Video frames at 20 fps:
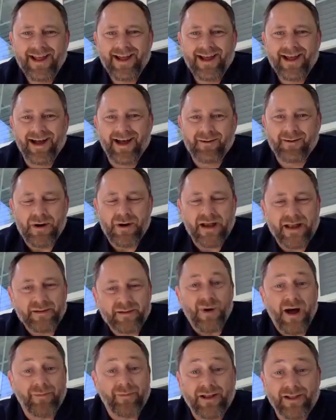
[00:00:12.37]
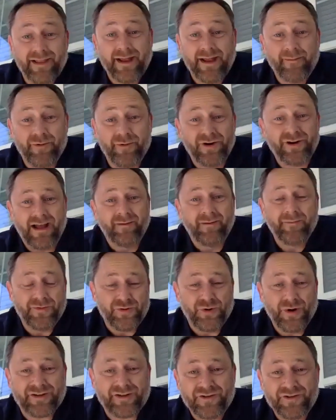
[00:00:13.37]
Uh, my name is Bobby Lambert. I'm
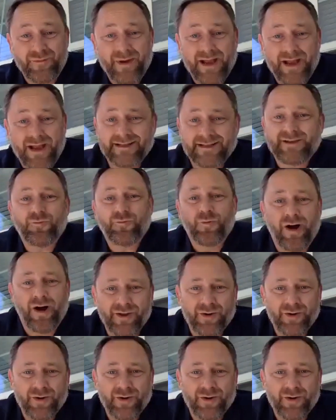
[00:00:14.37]
director of bands at Wando